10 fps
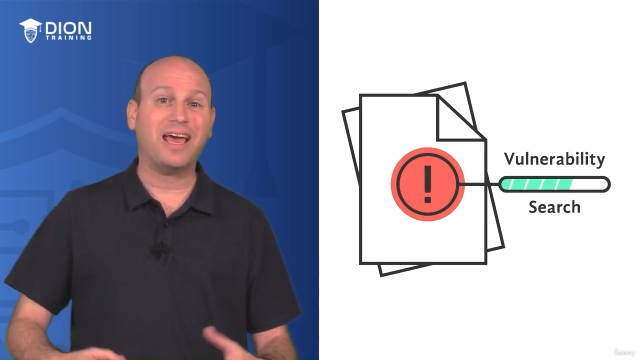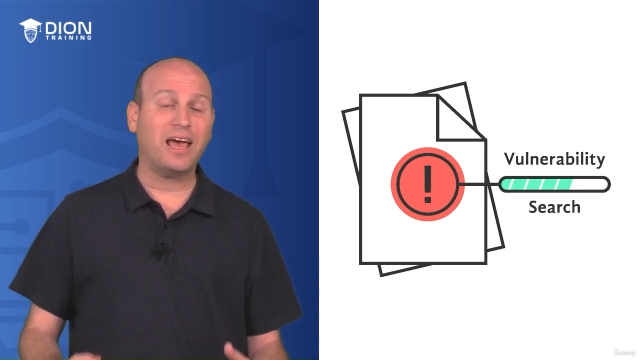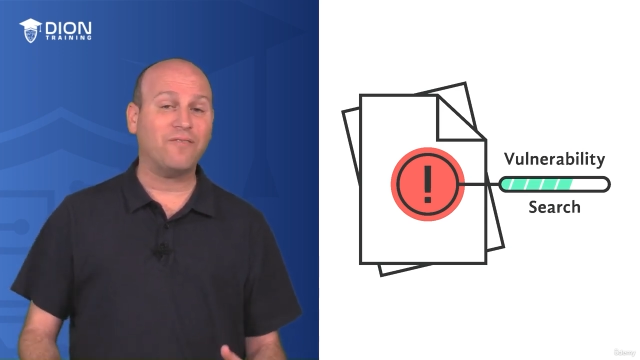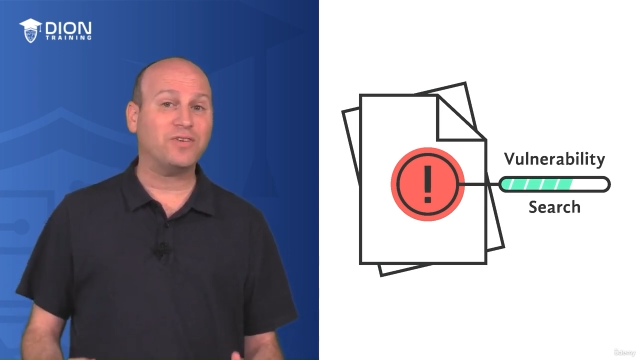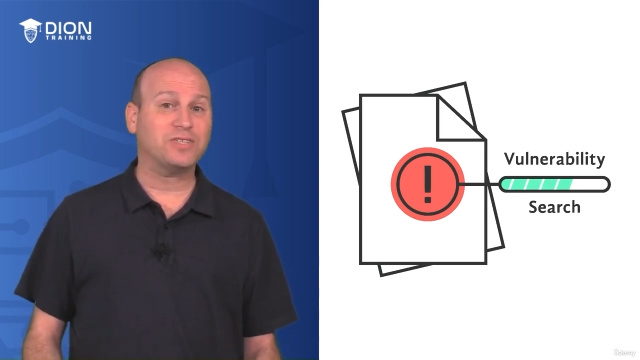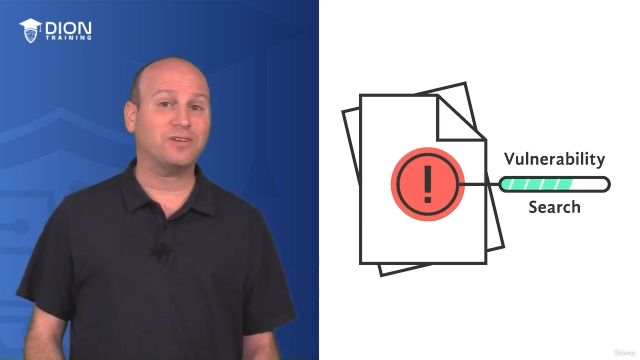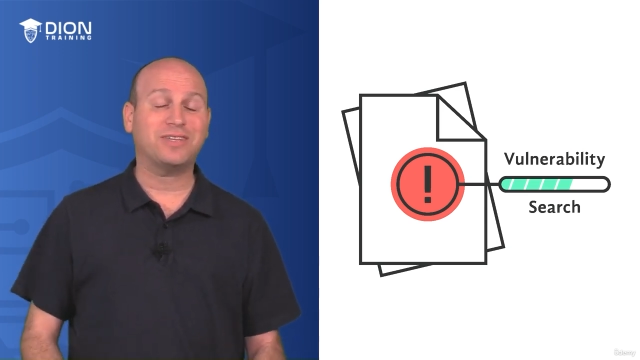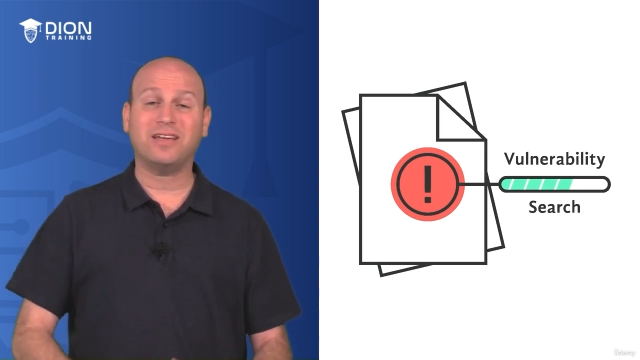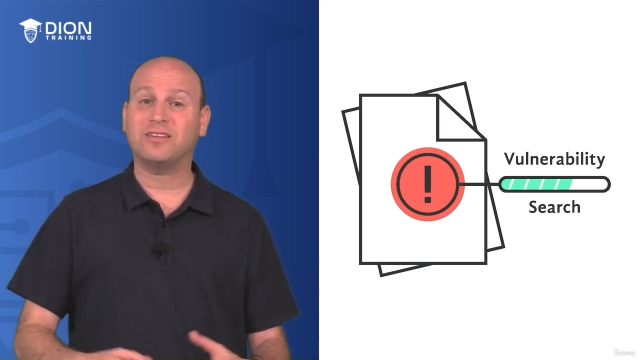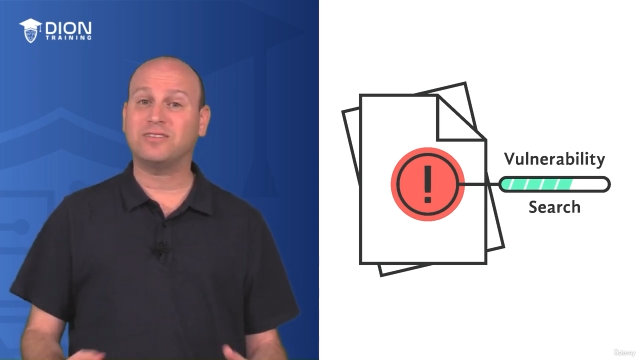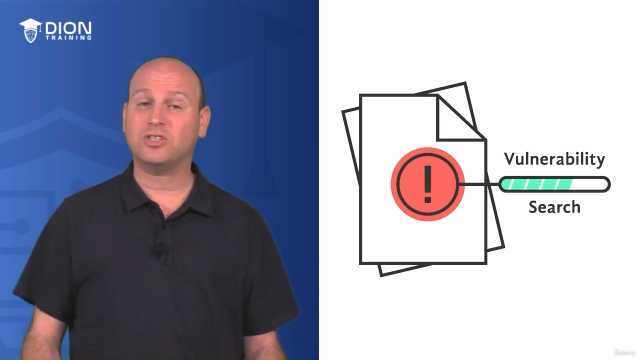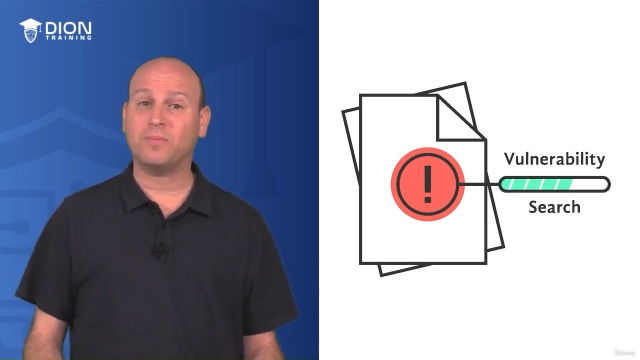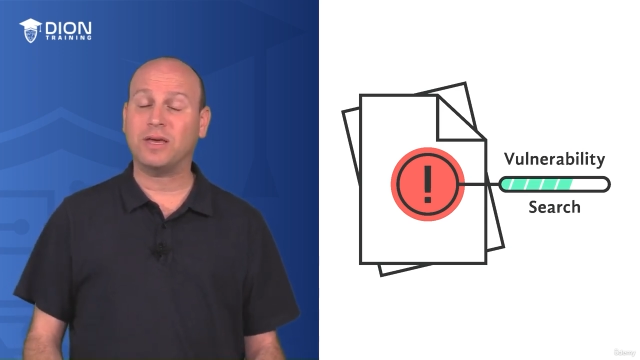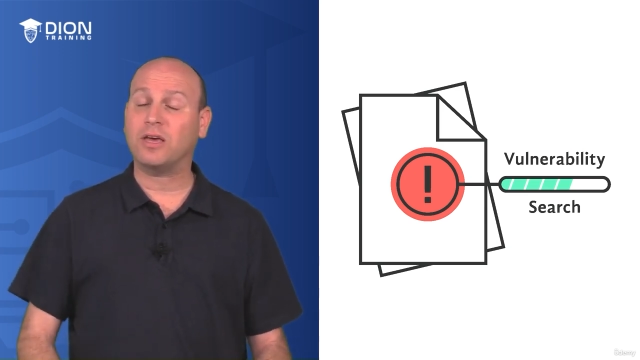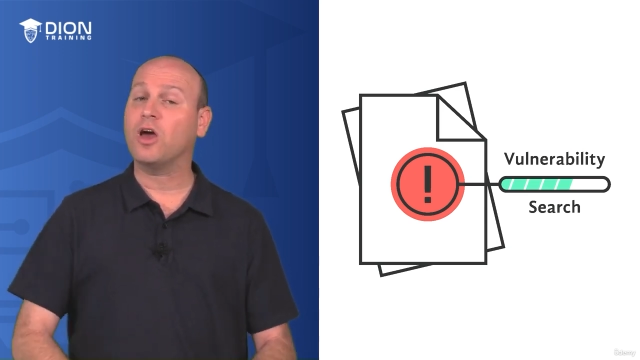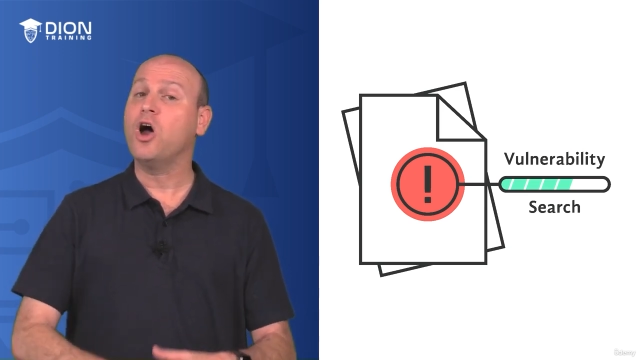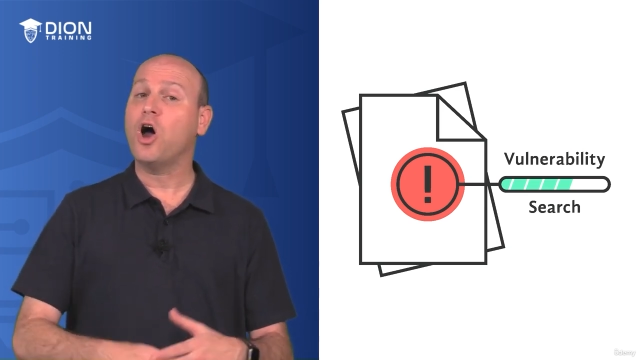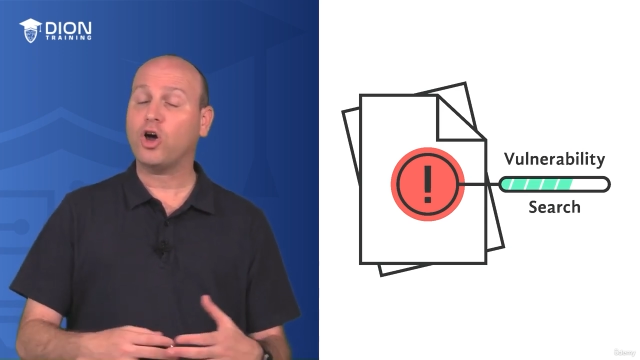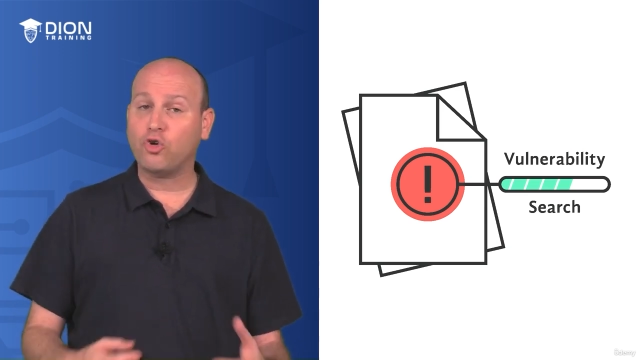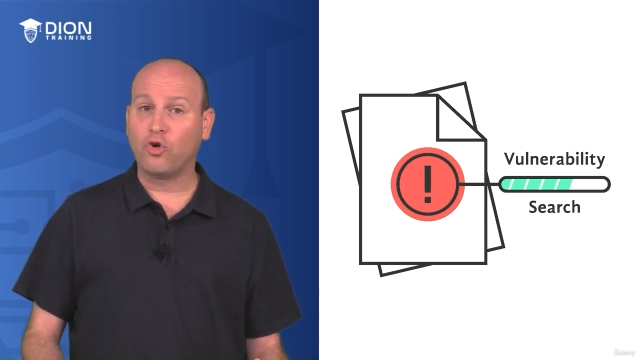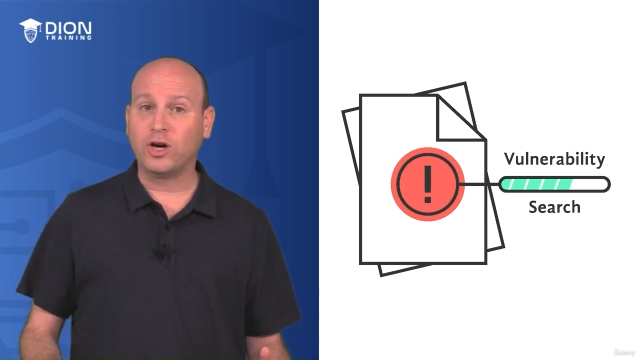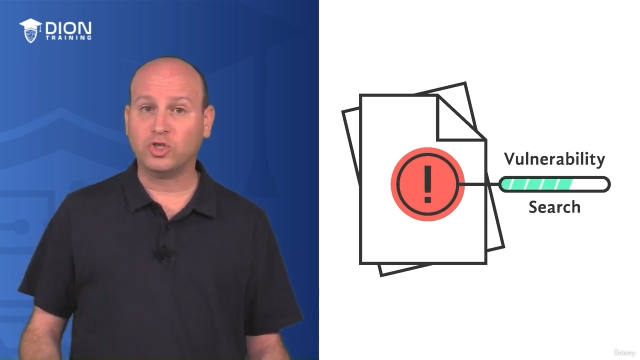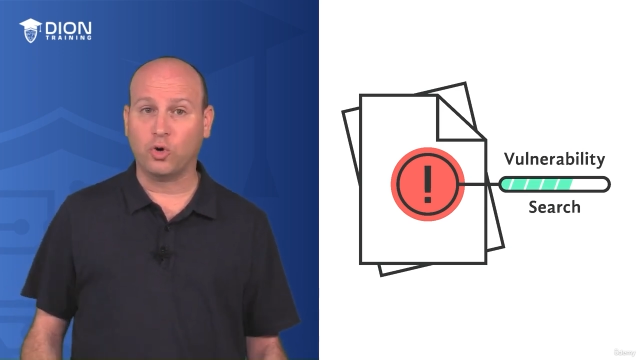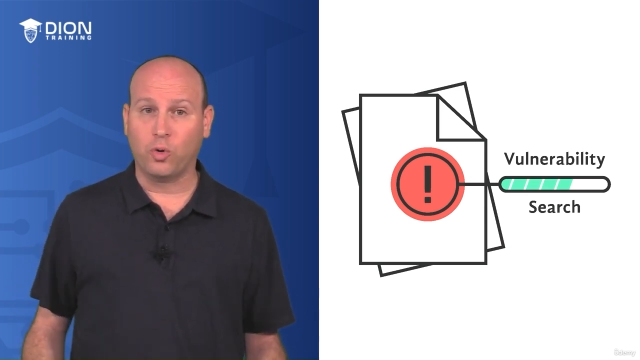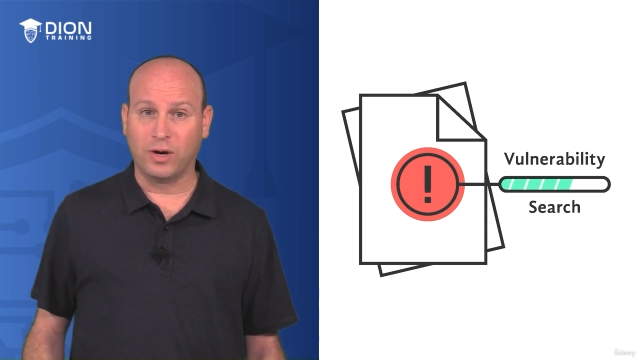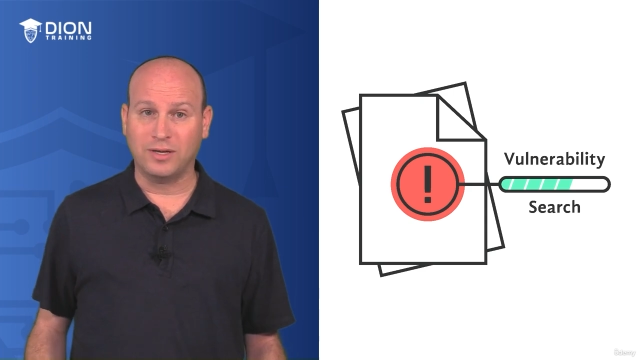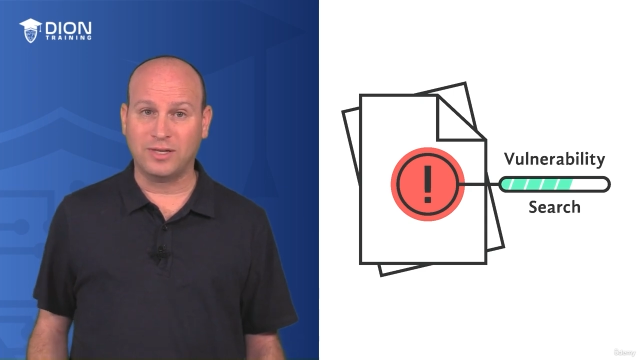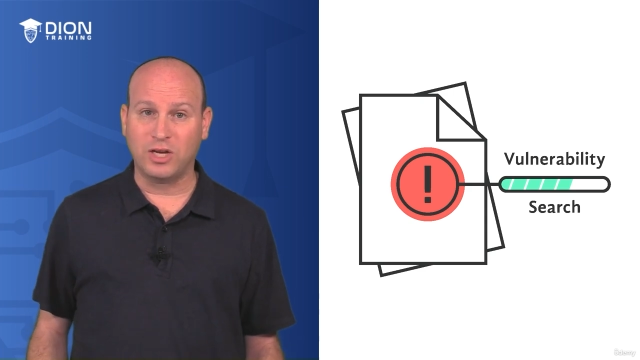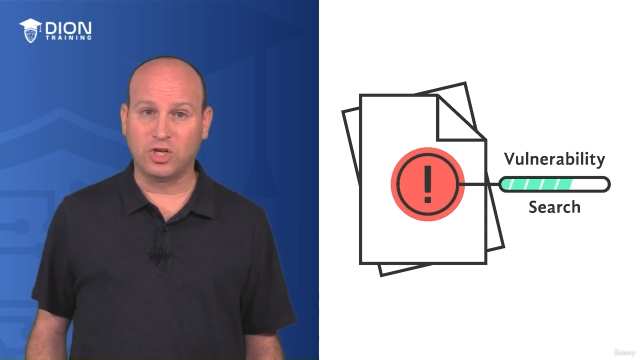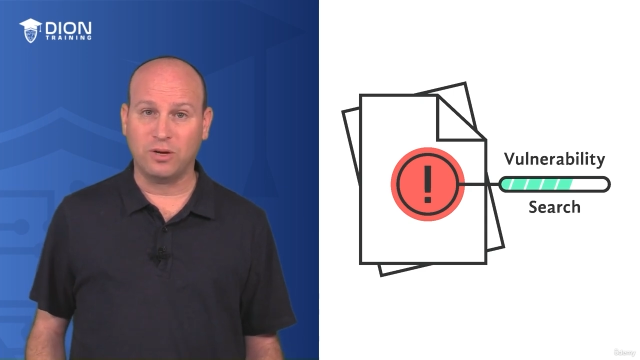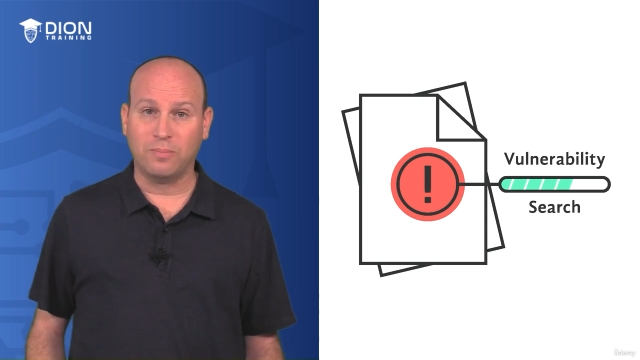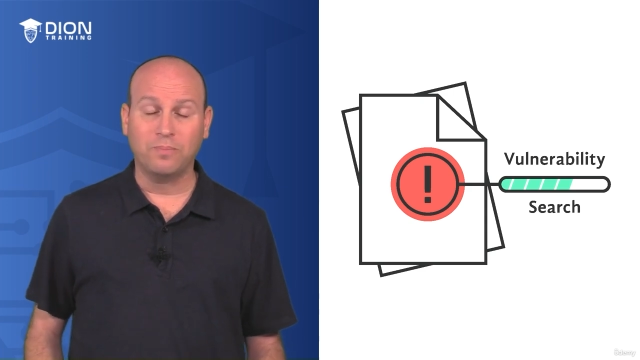and facilitating decision-making across your organization.